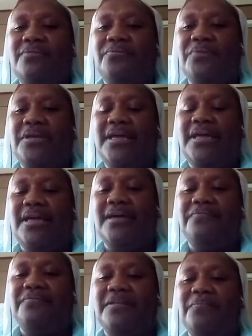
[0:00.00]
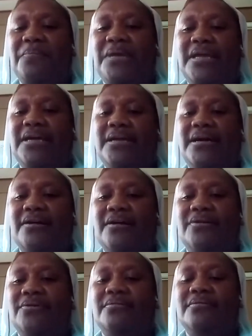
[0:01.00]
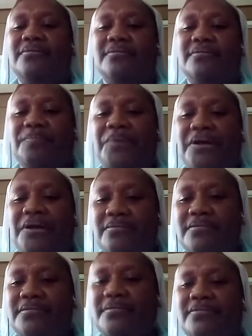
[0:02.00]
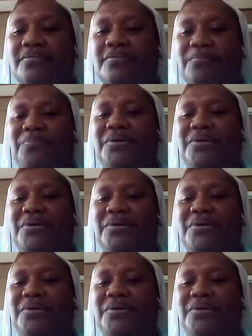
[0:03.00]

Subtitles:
we have that make a group a good group.